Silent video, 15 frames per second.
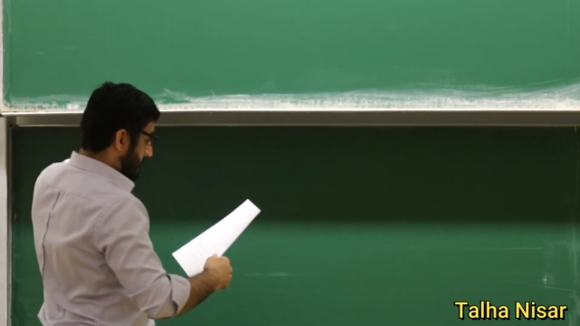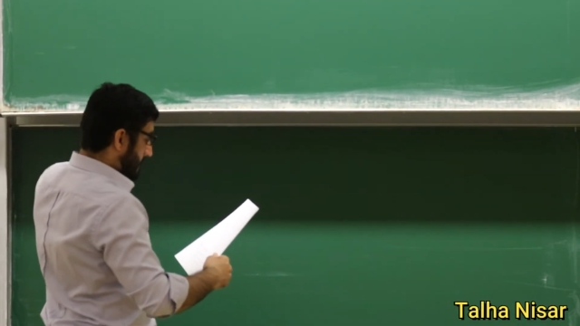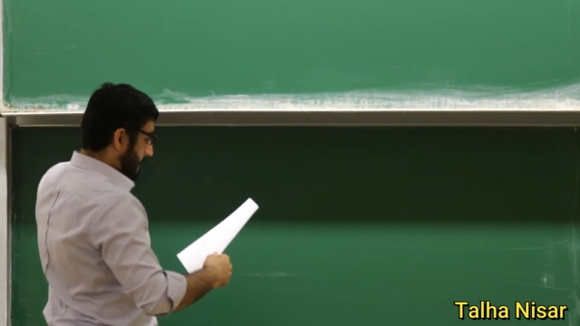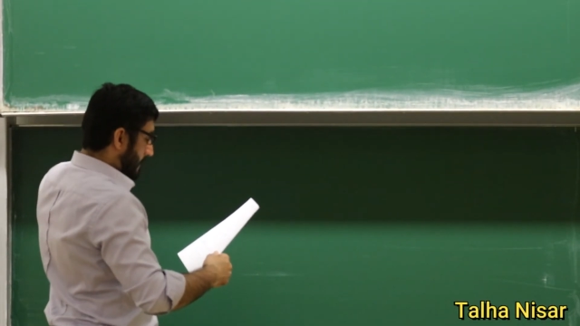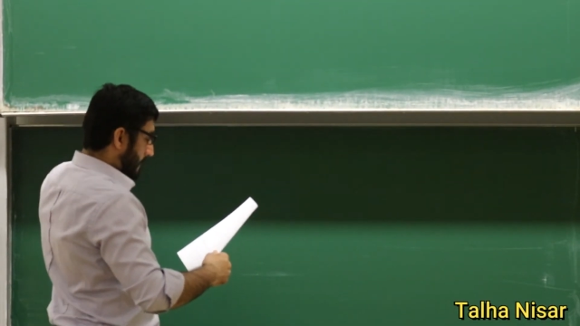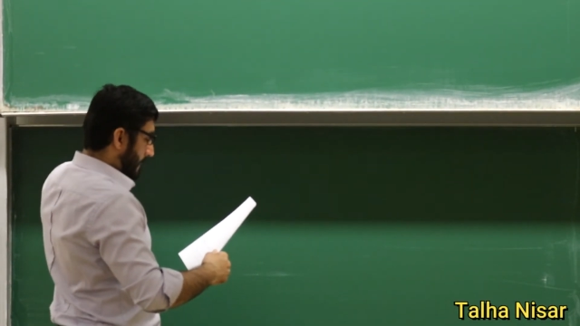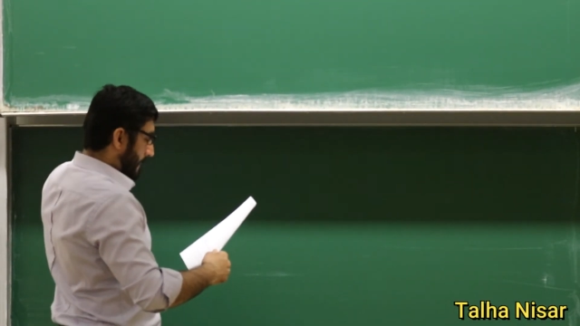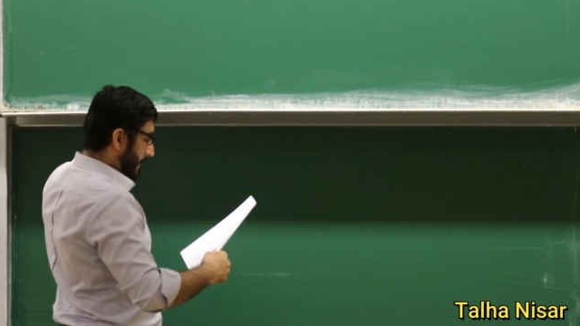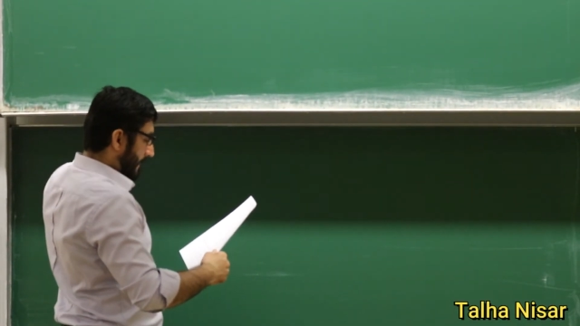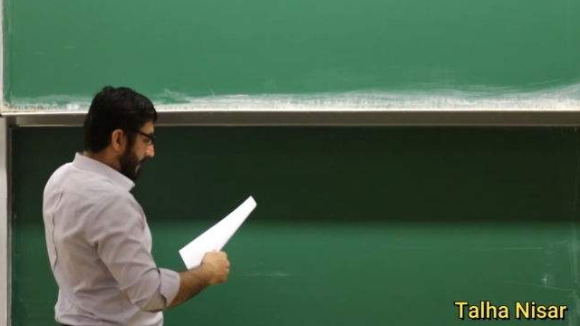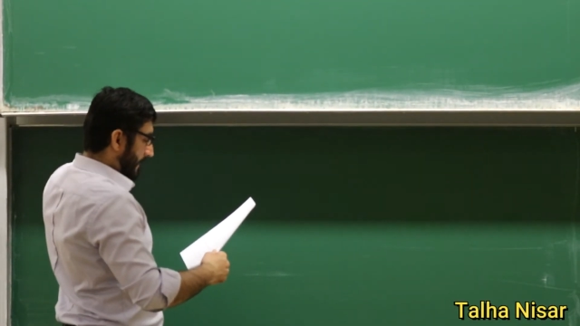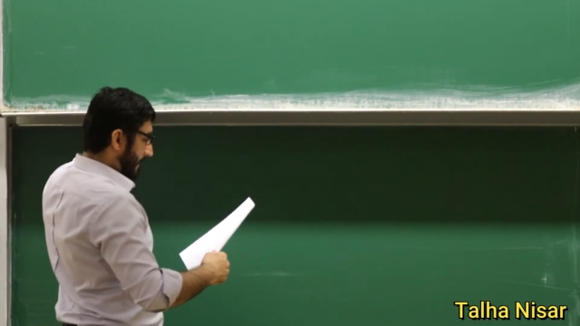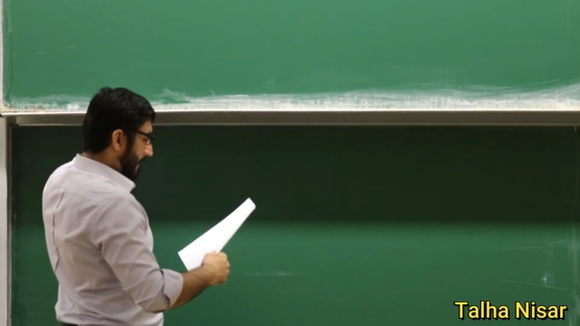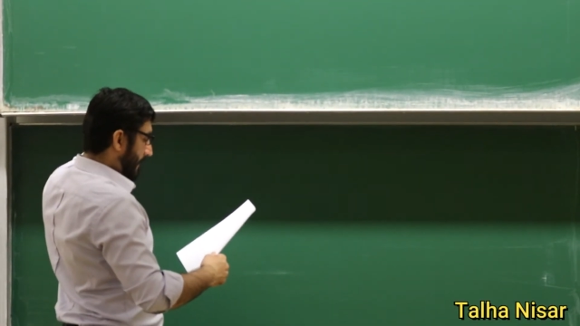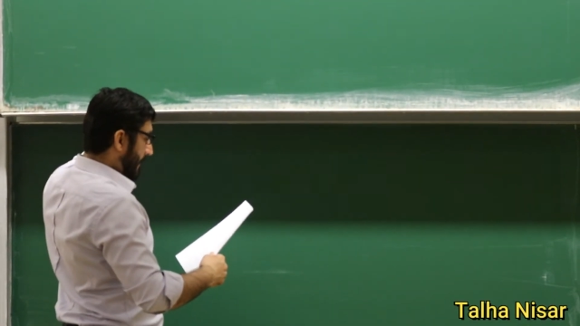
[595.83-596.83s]

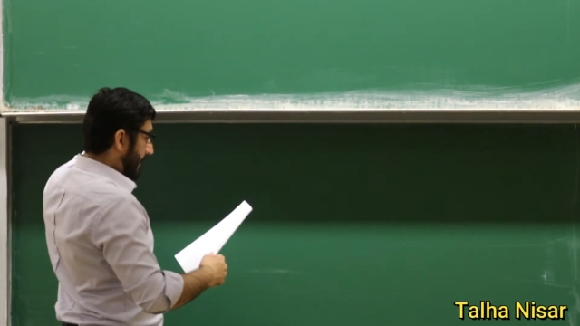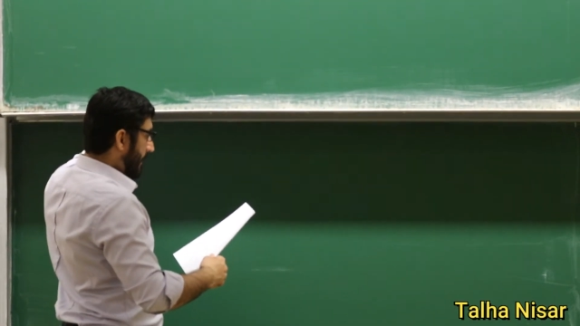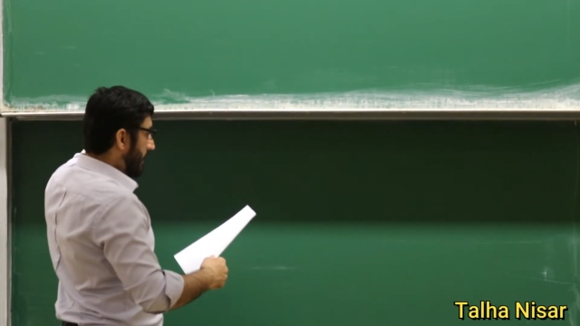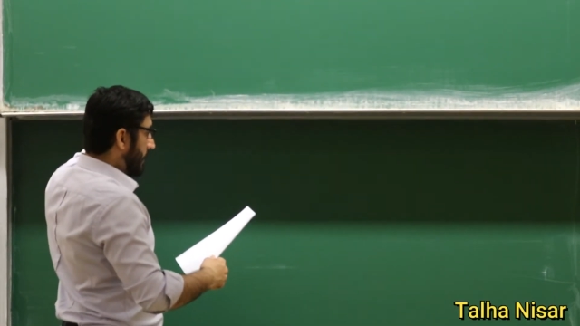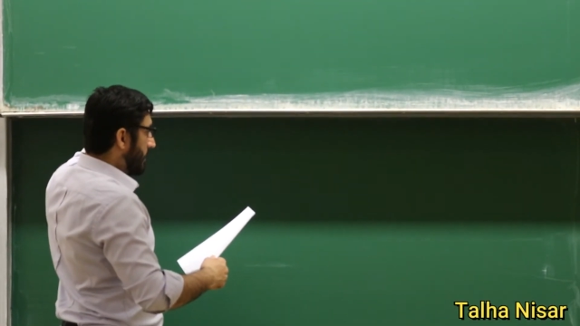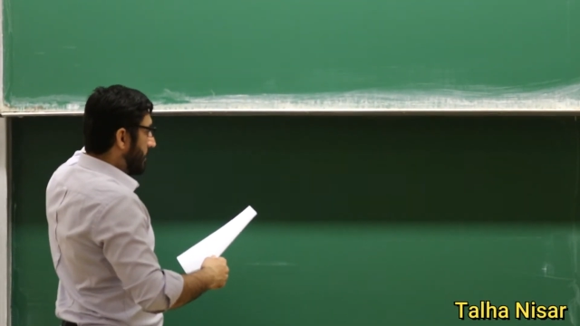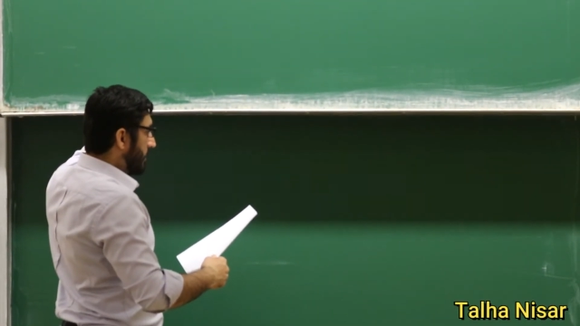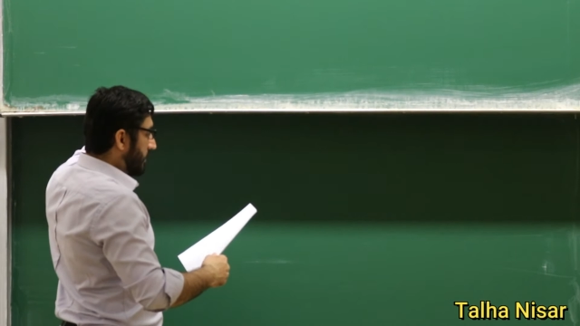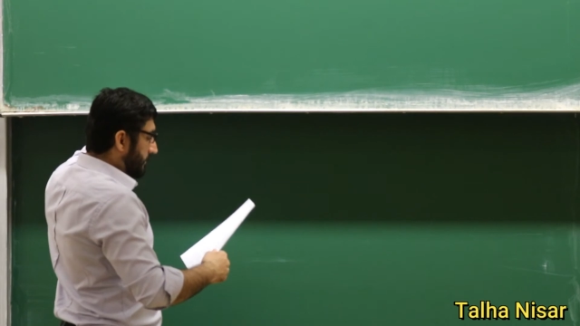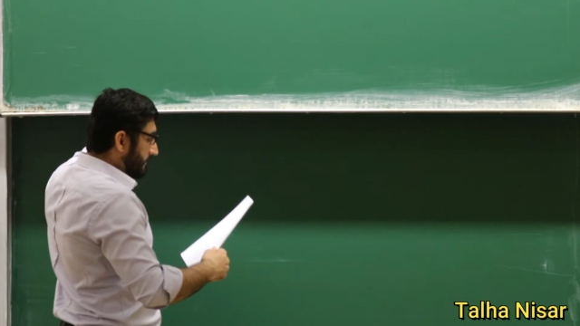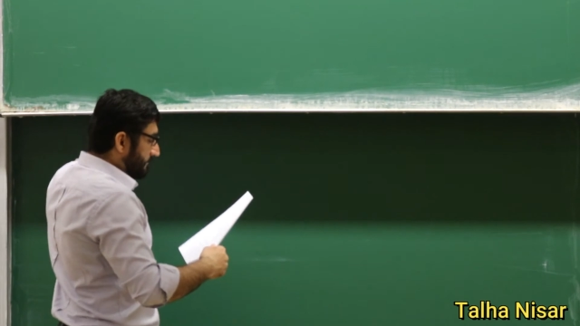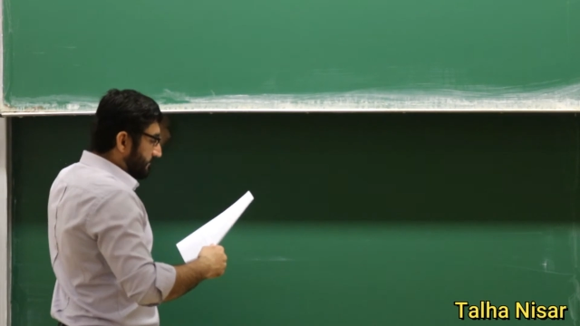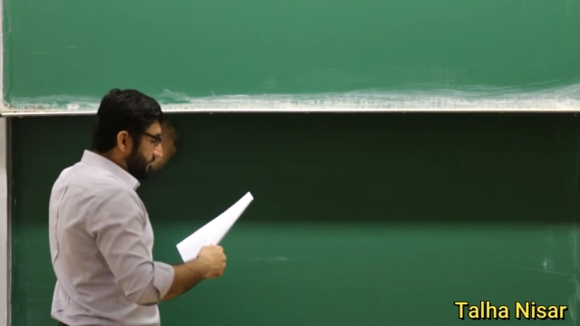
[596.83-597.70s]
Nobody speaks.